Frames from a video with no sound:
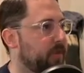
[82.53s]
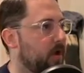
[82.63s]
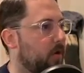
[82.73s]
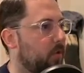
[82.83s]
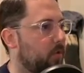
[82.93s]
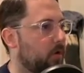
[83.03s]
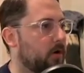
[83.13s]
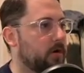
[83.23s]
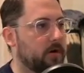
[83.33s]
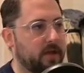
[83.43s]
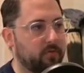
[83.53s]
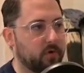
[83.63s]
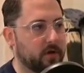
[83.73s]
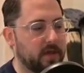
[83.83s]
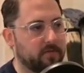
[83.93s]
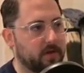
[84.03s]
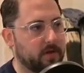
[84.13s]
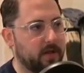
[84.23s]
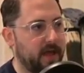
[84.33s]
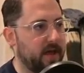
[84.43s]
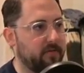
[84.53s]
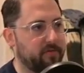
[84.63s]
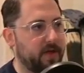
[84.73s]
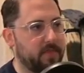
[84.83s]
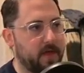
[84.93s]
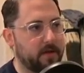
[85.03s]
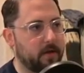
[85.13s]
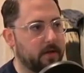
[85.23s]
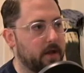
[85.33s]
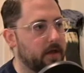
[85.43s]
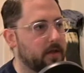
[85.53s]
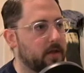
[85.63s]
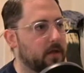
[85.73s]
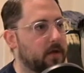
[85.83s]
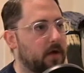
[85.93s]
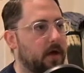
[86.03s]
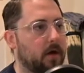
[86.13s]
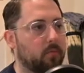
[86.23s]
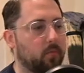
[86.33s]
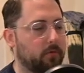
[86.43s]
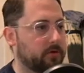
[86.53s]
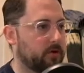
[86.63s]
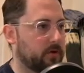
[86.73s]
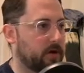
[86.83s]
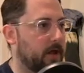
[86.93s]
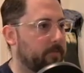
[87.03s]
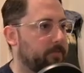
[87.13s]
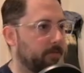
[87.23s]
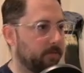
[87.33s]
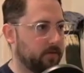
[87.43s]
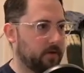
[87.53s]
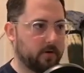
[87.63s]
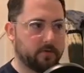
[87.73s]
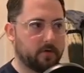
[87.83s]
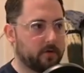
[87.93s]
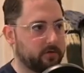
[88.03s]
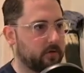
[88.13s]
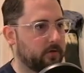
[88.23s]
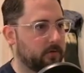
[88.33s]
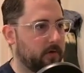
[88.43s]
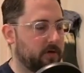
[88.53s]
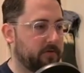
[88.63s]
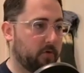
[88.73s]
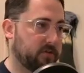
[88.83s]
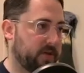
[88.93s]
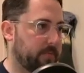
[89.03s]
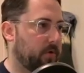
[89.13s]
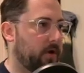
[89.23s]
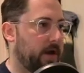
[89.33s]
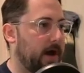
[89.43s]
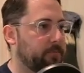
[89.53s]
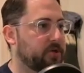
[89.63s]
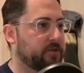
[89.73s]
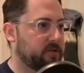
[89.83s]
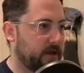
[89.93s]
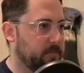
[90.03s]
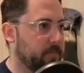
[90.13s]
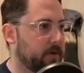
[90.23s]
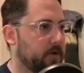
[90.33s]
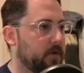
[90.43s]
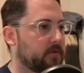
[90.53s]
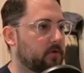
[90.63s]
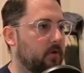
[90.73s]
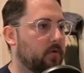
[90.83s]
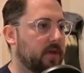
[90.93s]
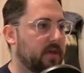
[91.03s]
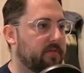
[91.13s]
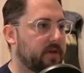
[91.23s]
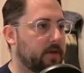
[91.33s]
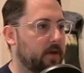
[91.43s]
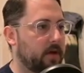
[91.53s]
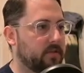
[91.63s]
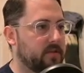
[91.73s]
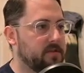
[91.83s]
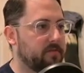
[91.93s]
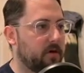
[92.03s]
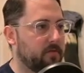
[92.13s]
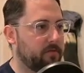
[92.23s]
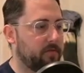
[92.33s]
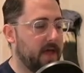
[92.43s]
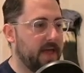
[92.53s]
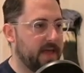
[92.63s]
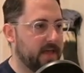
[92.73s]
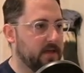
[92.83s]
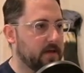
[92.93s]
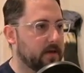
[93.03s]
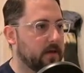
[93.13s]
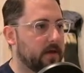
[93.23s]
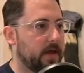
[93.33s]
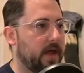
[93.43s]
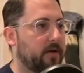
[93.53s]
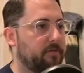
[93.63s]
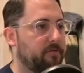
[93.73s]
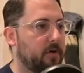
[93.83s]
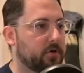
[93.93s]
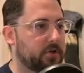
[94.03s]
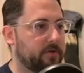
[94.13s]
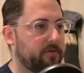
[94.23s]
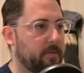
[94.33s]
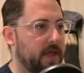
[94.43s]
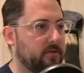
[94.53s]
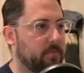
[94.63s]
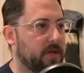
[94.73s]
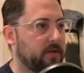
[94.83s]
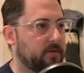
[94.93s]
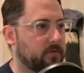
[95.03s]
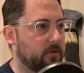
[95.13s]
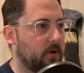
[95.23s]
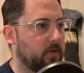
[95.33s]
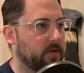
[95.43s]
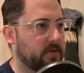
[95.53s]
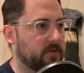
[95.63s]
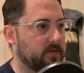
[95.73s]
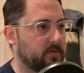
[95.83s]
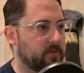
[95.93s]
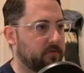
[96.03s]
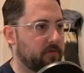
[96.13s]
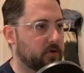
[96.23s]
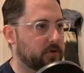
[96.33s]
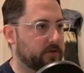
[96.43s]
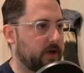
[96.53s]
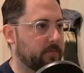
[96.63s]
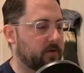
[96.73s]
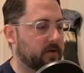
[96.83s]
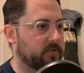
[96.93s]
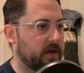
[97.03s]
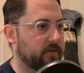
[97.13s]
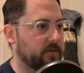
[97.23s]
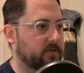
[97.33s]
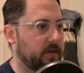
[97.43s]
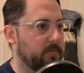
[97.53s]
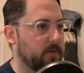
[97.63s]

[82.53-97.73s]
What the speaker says: Or if we're given f and then a none, we'll return none. There's also, for example, an option type. So given a default A and a function from A to B, so note that these function types are exactly the same,